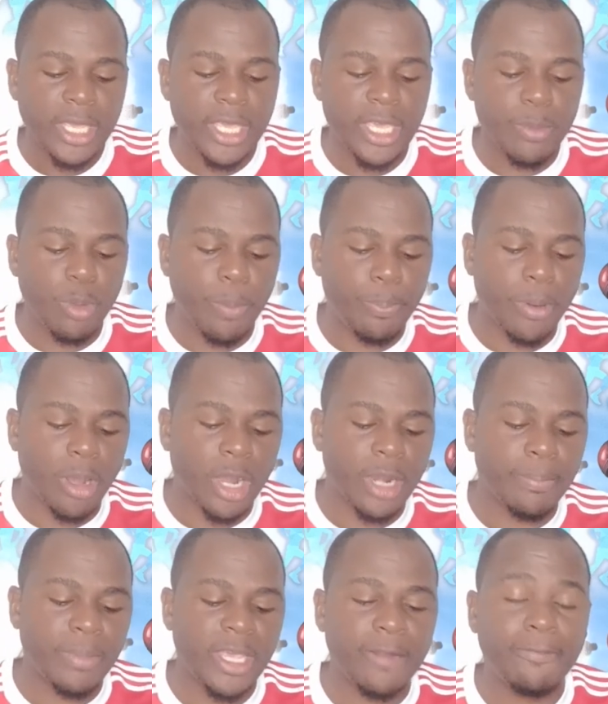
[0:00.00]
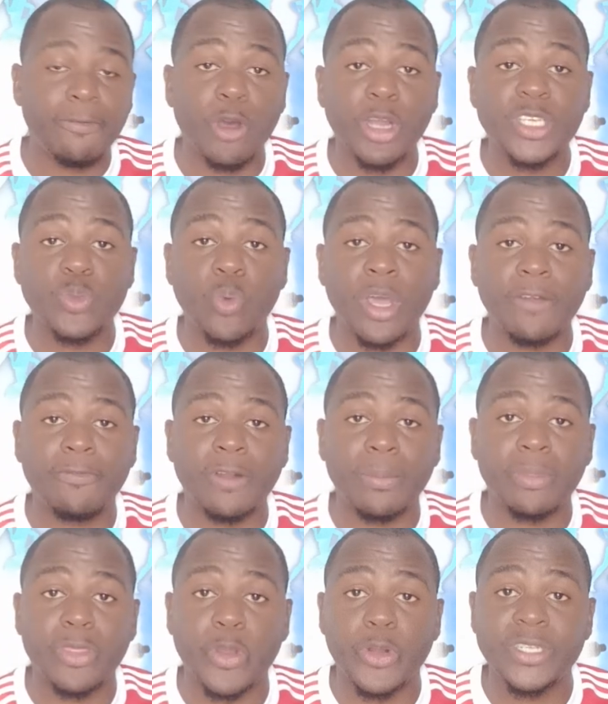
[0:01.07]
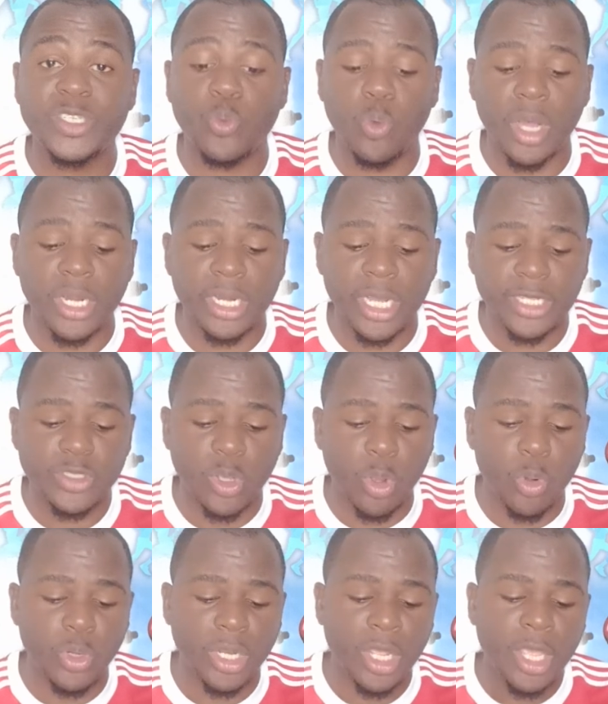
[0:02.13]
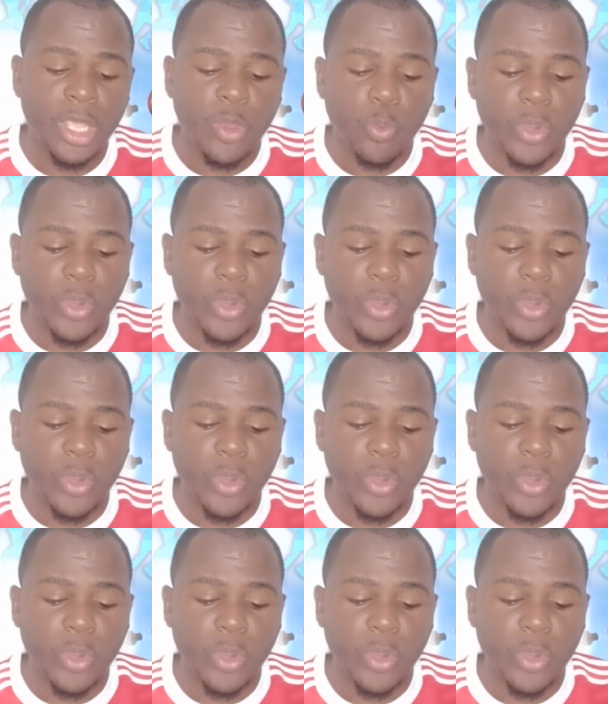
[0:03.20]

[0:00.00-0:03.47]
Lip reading: Kimopal made 41 from 31 not out